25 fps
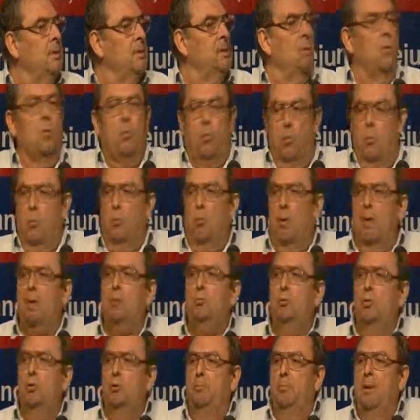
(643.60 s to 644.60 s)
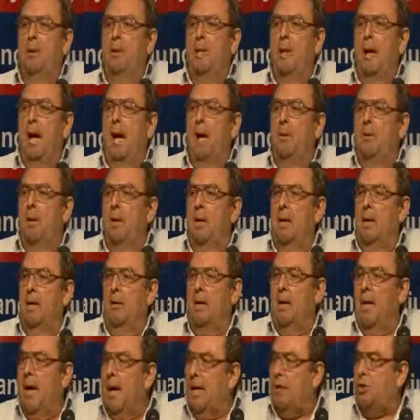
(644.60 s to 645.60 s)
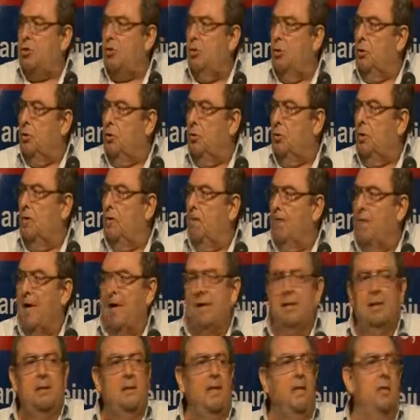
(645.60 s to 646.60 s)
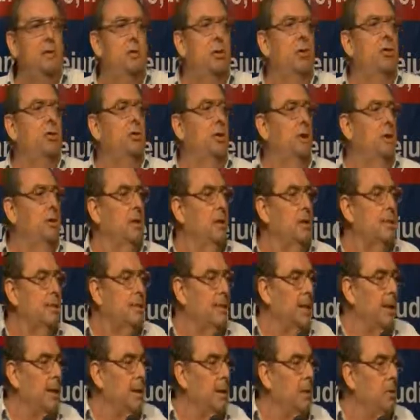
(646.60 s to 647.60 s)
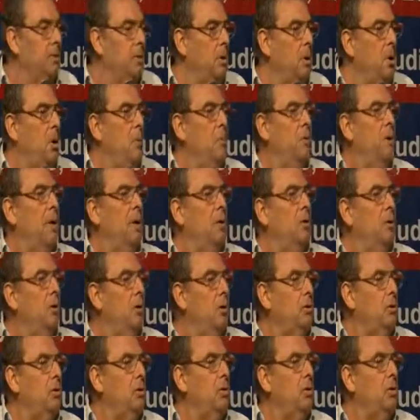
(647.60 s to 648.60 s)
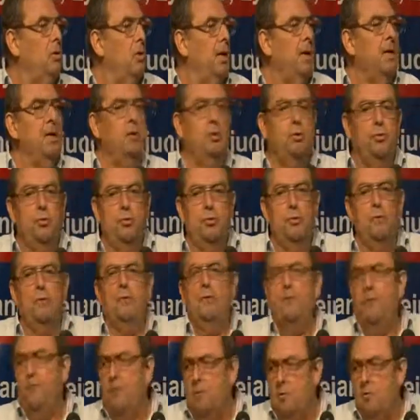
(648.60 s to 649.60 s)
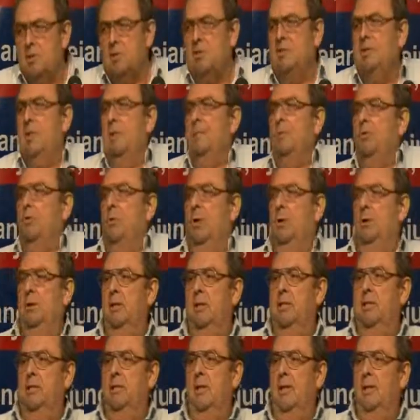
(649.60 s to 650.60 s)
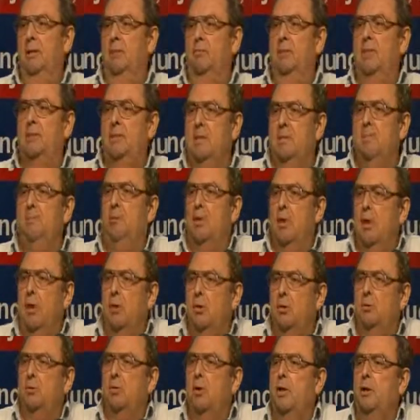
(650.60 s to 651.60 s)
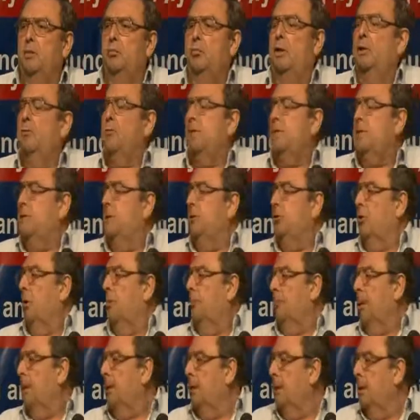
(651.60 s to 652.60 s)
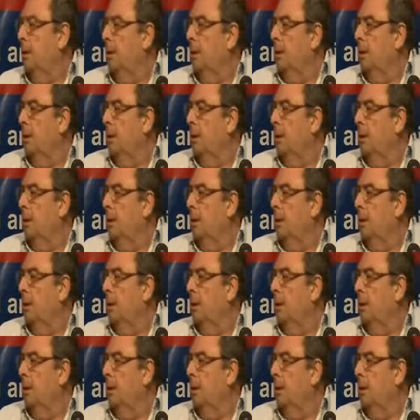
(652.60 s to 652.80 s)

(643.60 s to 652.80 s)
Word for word: So, what would be our reaction to the fact that they don't understand? We are not going to force them to understand. We simply are not going to address the topic.